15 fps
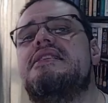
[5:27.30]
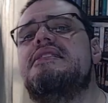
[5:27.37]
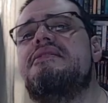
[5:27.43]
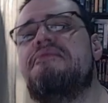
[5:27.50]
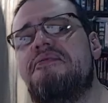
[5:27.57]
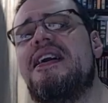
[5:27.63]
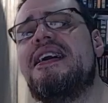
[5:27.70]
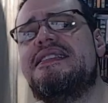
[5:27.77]
the
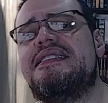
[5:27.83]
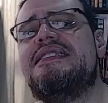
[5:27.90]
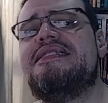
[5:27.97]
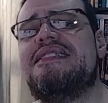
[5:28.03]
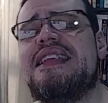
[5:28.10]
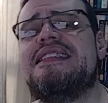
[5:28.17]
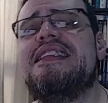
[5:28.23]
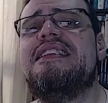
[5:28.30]
fact is
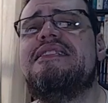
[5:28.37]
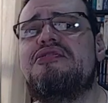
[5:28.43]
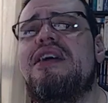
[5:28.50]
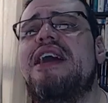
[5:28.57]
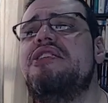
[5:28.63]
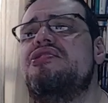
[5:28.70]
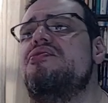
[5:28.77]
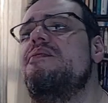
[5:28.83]
that they
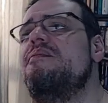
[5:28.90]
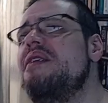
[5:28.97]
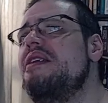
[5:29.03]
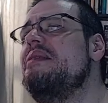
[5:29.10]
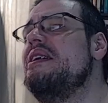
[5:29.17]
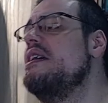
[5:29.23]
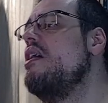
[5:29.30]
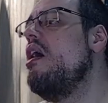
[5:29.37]
try to
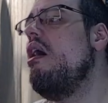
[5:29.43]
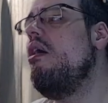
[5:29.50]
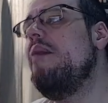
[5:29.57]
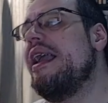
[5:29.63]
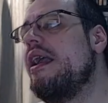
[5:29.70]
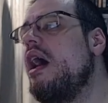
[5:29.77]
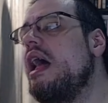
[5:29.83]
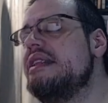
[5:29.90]
minimize, oh
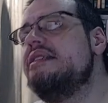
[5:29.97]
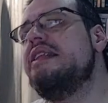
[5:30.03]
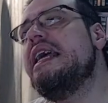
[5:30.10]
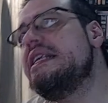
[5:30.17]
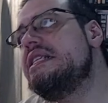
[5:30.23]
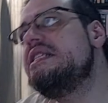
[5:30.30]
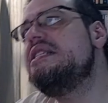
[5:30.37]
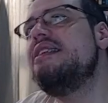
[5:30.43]
my god,
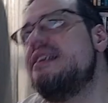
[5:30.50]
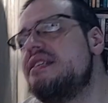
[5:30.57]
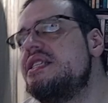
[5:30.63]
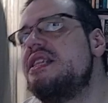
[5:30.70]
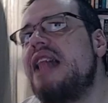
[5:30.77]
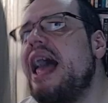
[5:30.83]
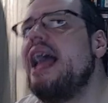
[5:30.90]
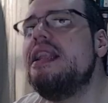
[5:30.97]
this, this
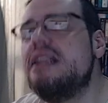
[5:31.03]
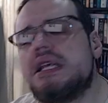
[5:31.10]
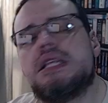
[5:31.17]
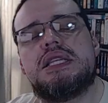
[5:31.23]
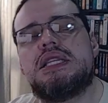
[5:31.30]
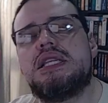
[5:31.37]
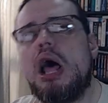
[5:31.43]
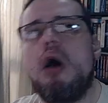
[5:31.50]
line is
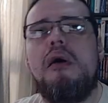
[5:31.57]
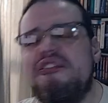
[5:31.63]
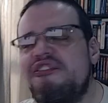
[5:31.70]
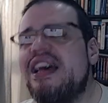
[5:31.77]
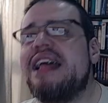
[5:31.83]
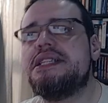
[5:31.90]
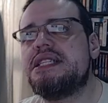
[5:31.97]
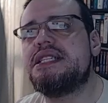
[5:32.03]
so
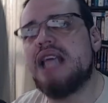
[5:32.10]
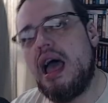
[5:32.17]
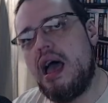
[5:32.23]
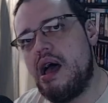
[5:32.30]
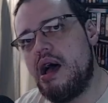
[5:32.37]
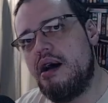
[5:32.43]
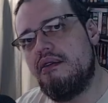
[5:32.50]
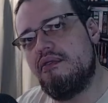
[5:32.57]

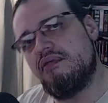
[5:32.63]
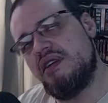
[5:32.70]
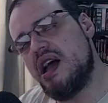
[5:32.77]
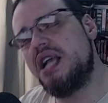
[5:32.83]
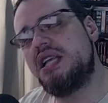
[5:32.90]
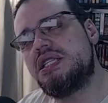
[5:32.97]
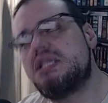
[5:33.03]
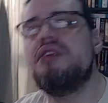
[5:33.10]

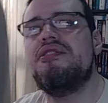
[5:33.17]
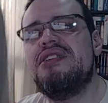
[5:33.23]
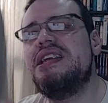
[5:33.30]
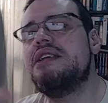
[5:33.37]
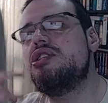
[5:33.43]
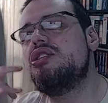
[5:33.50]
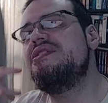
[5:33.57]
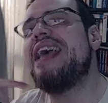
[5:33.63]
offensive, so you
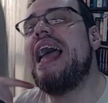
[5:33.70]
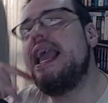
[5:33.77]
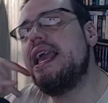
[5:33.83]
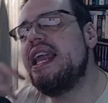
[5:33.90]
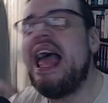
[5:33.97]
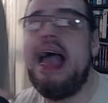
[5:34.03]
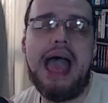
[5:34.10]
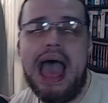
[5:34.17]
need to take
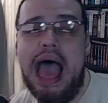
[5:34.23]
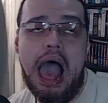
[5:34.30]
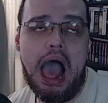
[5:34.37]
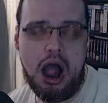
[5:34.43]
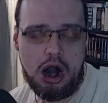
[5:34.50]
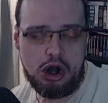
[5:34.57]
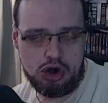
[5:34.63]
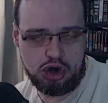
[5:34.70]
it
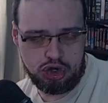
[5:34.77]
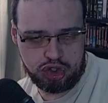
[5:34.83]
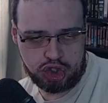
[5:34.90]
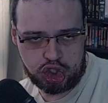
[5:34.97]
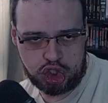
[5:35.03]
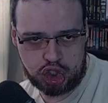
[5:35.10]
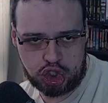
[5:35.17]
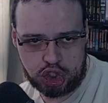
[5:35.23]

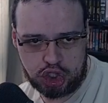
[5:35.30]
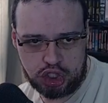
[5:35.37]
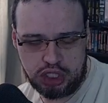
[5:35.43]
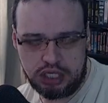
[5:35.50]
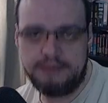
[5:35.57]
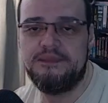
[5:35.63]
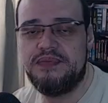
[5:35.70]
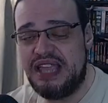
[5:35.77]
out.
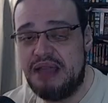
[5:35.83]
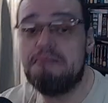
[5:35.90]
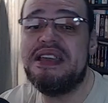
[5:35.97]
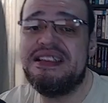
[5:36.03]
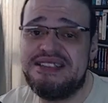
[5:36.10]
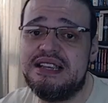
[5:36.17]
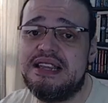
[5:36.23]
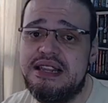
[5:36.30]
Yeah,
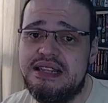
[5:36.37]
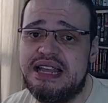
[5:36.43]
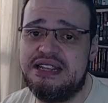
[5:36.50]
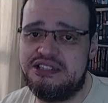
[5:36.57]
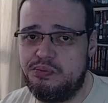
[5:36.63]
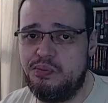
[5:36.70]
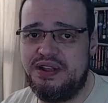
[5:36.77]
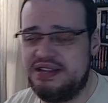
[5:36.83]
basically
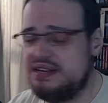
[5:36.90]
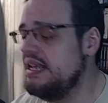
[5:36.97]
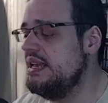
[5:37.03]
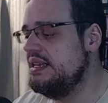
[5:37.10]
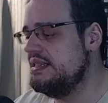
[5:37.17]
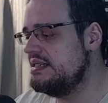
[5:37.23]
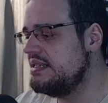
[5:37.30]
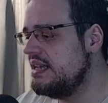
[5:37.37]
that's what it
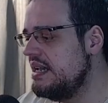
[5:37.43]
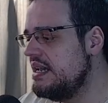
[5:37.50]
is